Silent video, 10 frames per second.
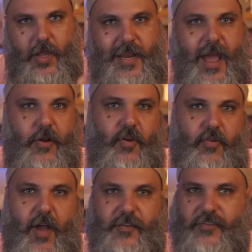Looking out
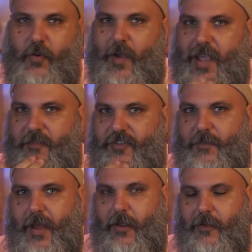across the wave,
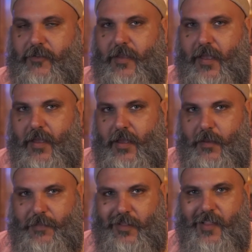she mutters,
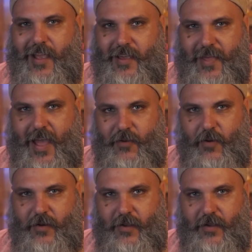"Belay that
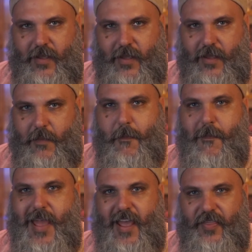order.
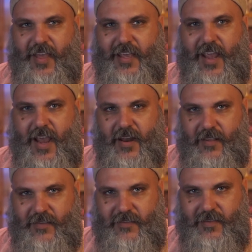Man the
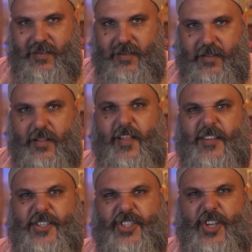cannons.
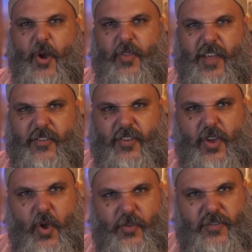Let's show these
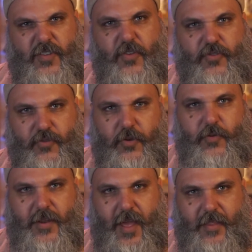ghosts a
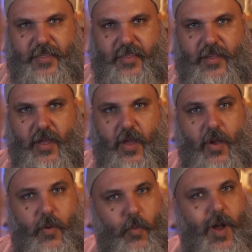true death.
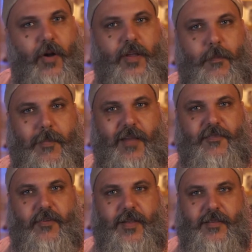Welcome, my
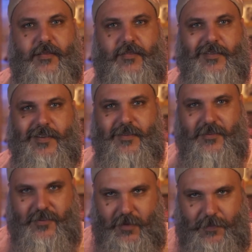friends,
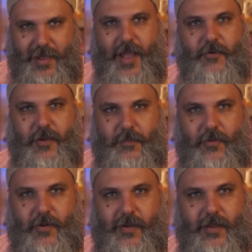to Pirate Borg."